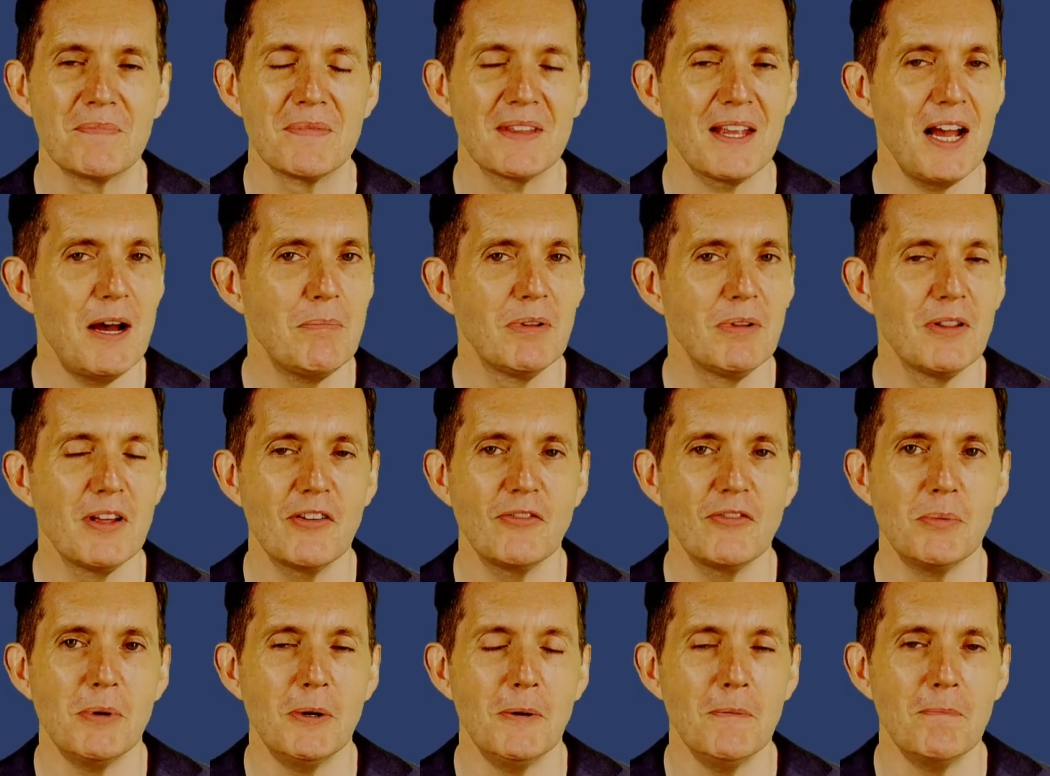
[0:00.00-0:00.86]

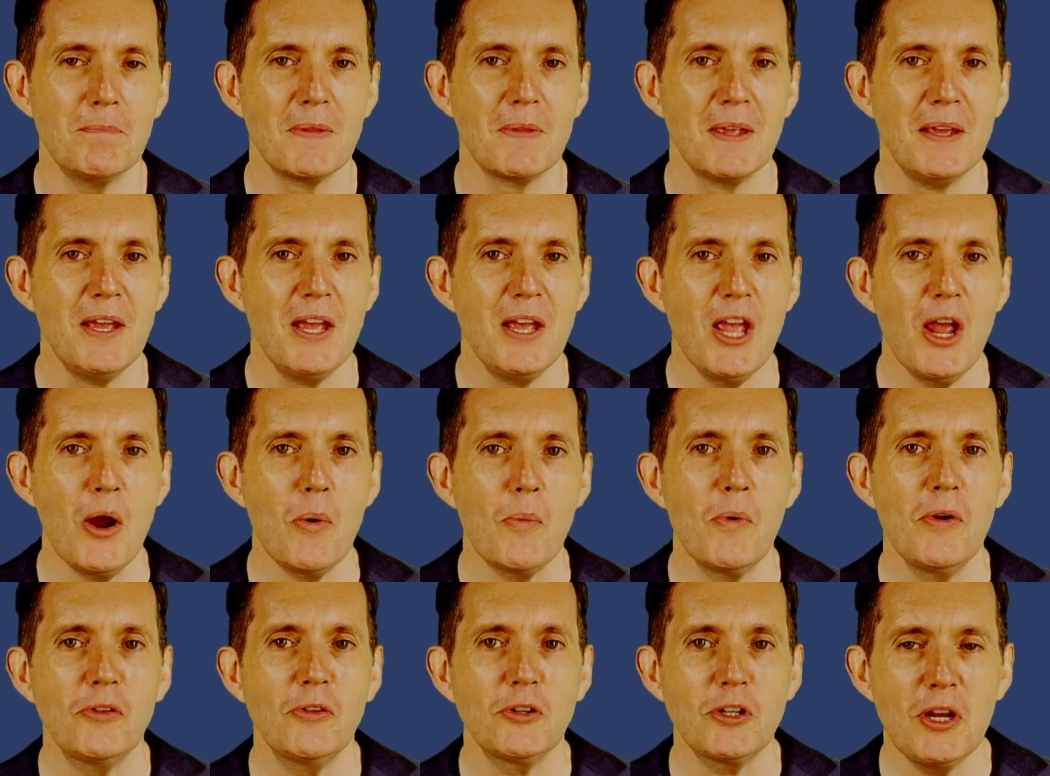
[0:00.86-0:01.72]
Unbelievable.
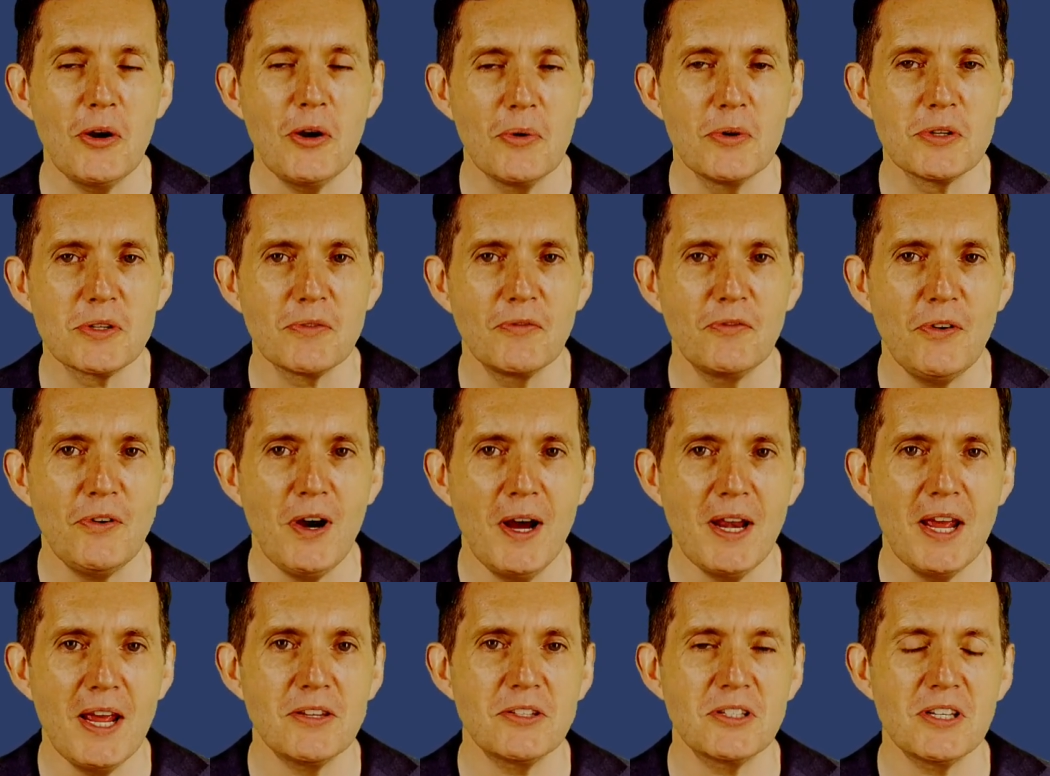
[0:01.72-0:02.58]
With terrorism
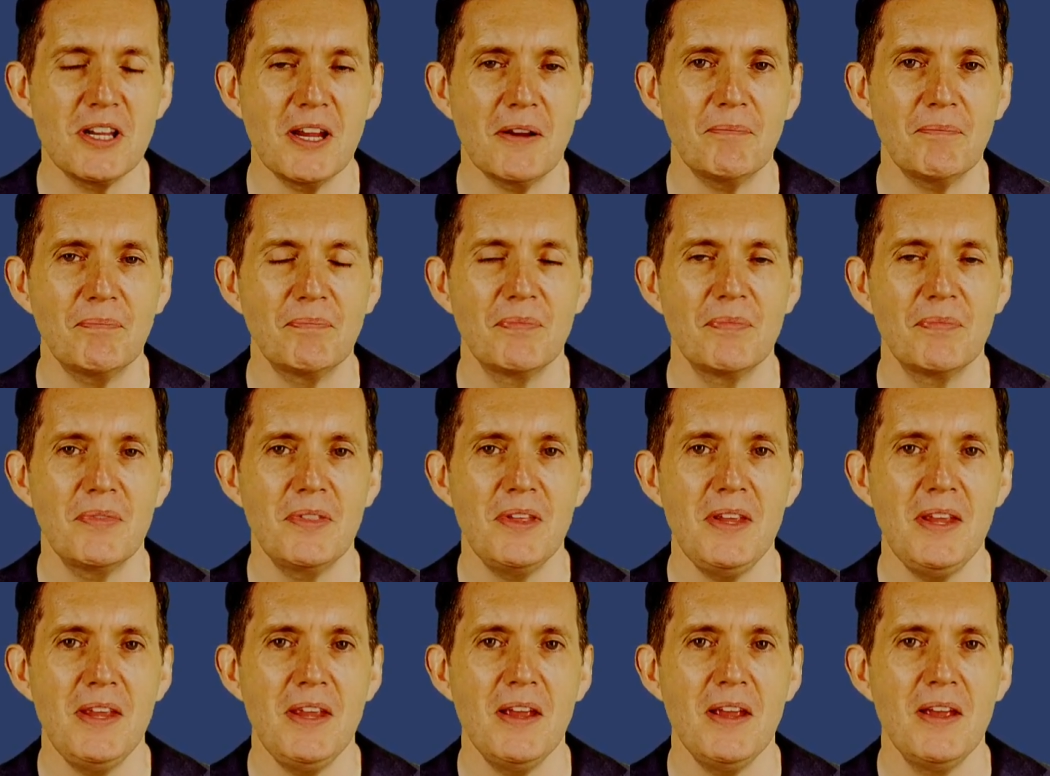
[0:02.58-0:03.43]
financing,
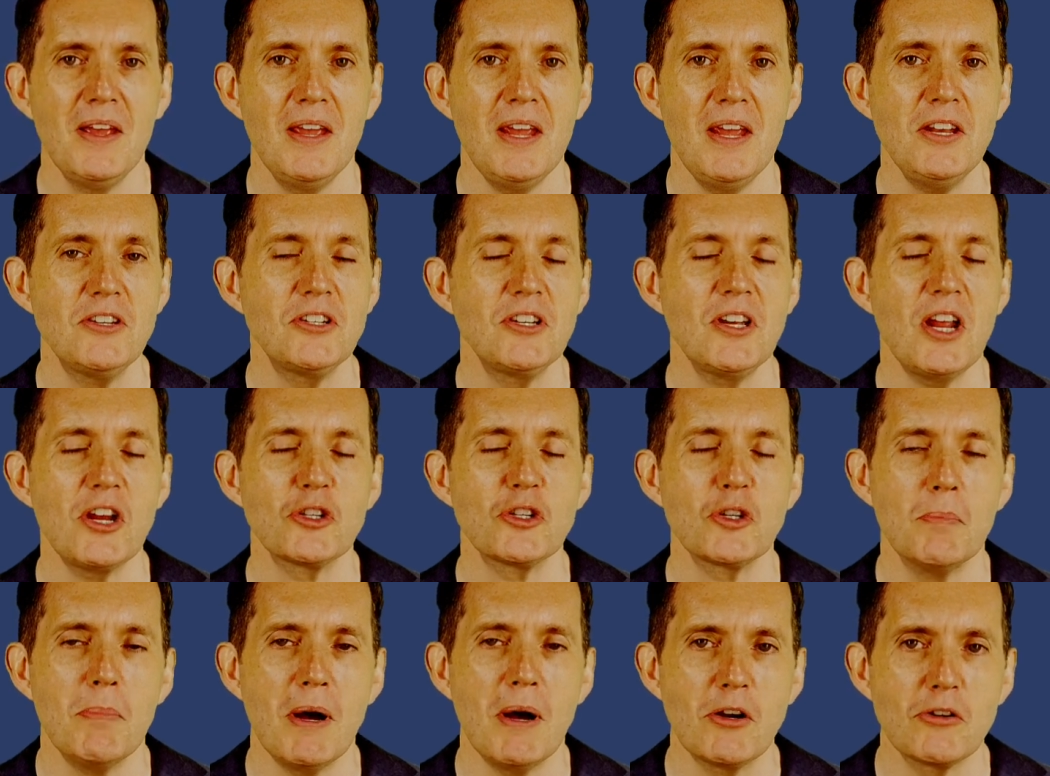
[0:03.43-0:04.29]
the
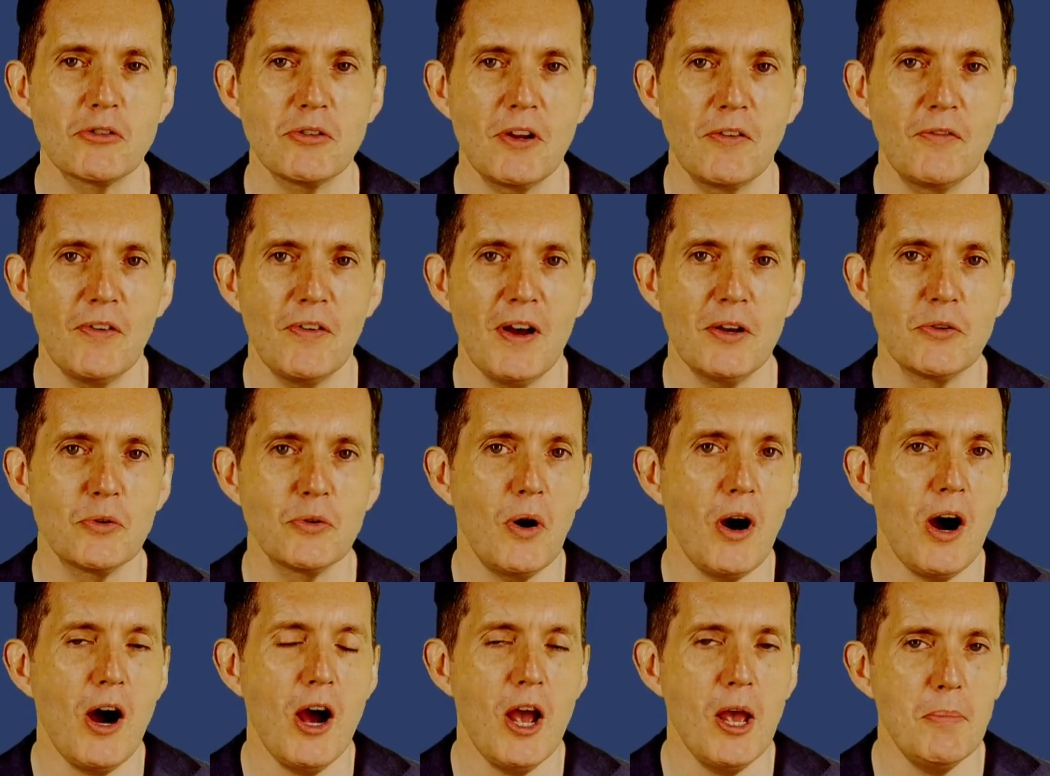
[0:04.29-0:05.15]
International Monetary Fund,
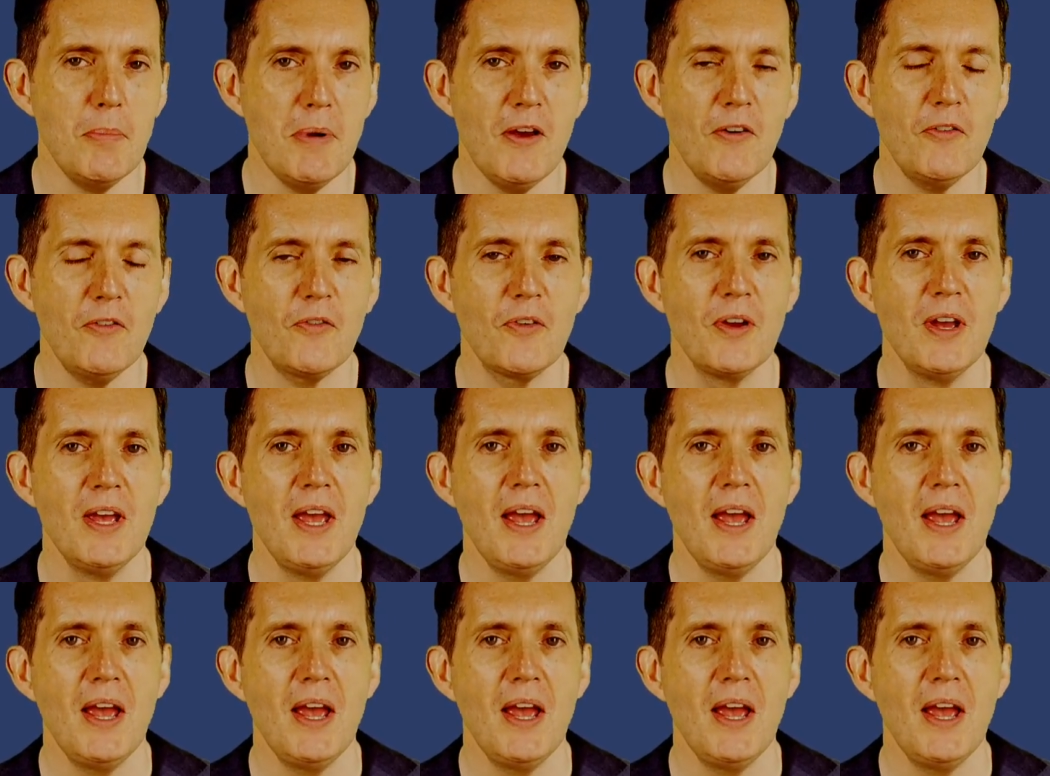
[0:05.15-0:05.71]
or IMF,